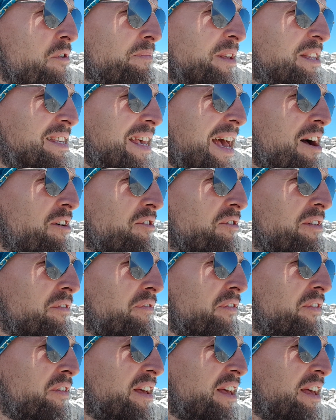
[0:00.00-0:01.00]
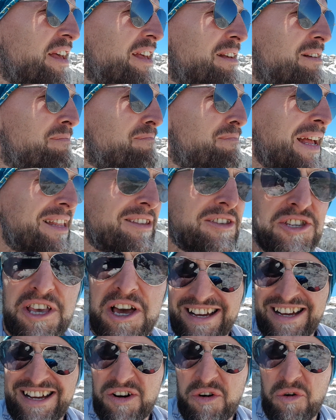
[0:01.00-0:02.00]
the town of
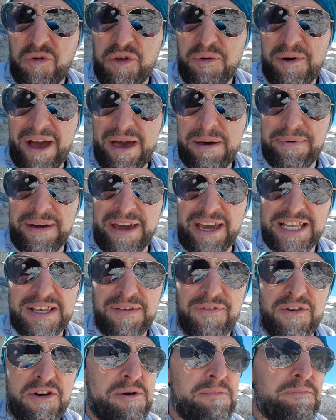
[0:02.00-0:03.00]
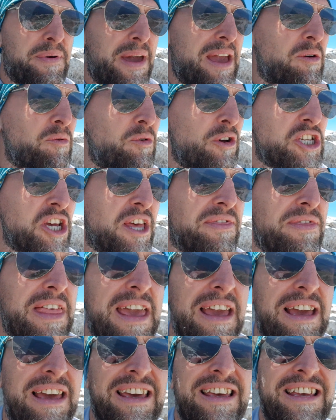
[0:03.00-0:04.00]
Bansko all the way up here to Vihren Peak, which I
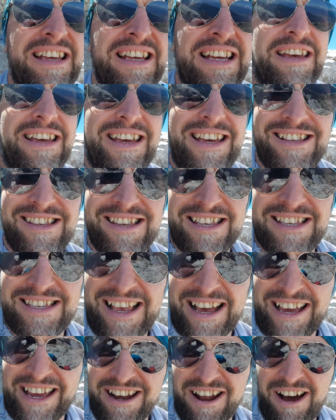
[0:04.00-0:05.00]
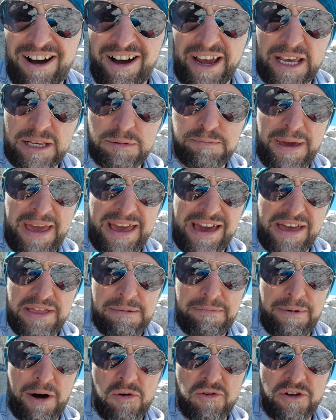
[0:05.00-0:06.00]
think is the 2nd highest peak in the
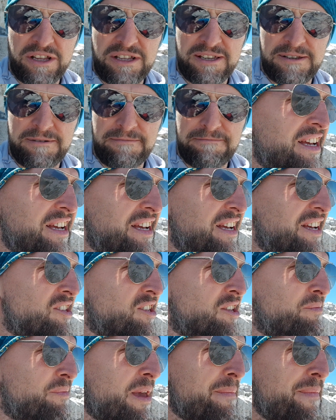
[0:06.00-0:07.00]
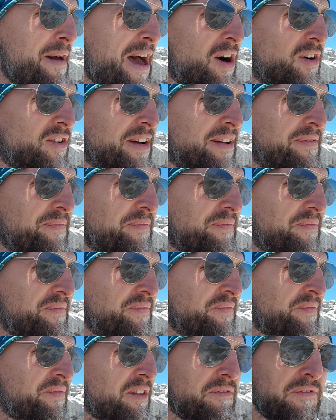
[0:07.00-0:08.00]
Balkans. Took me about
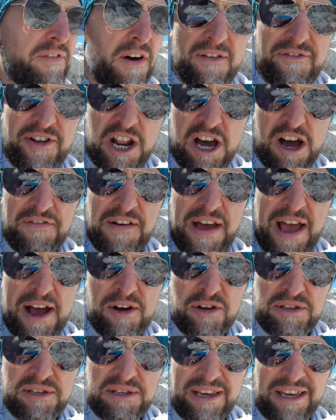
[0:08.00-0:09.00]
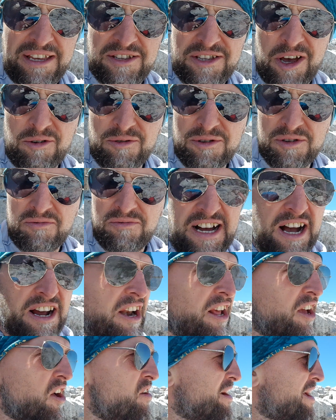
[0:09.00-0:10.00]
5.5 hours in total. I'm going
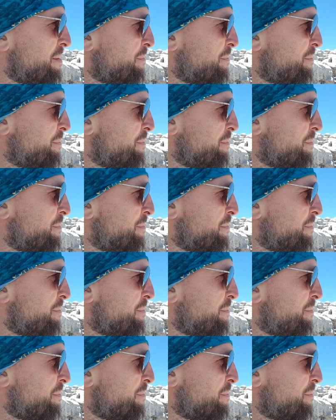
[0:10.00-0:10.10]
to go and get